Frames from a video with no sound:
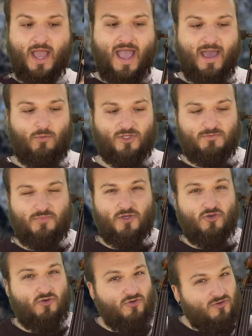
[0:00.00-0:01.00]
And what's
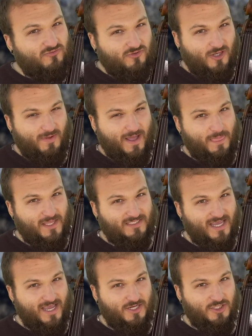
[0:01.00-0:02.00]
beautiful about this
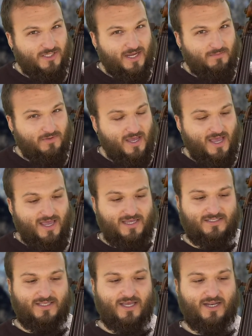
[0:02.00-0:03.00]
hand shape
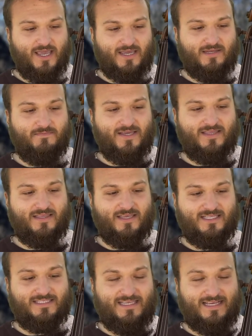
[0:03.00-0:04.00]
is that
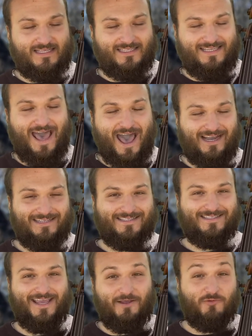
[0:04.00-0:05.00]
it's the exact
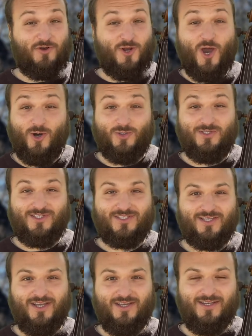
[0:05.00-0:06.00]
same
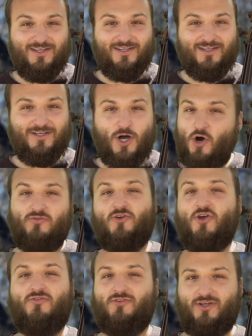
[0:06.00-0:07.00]
notes over
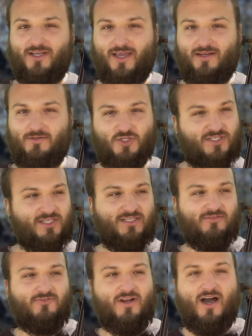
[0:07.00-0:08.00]
and over again, just in
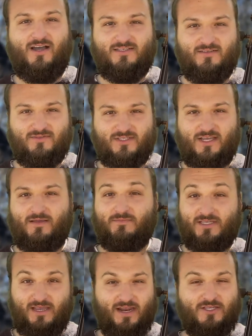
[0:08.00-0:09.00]
different octaves. Like I'm
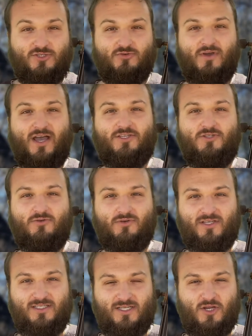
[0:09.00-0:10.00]
saying, as you
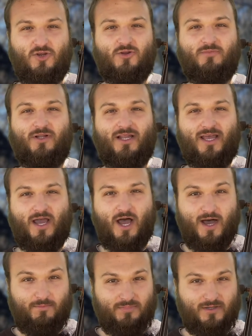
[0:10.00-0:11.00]
continue to play
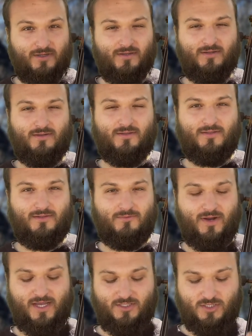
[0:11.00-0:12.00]
up,
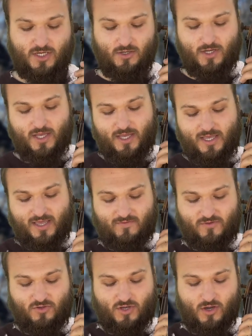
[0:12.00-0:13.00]
right? So
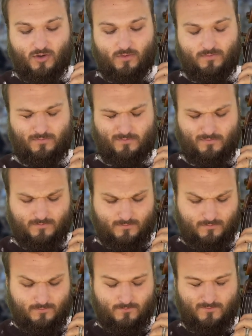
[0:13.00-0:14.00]
if you go,
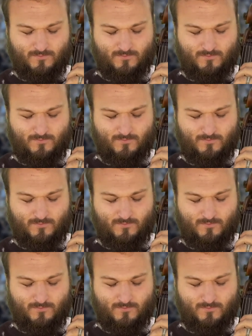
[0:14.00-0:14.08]
and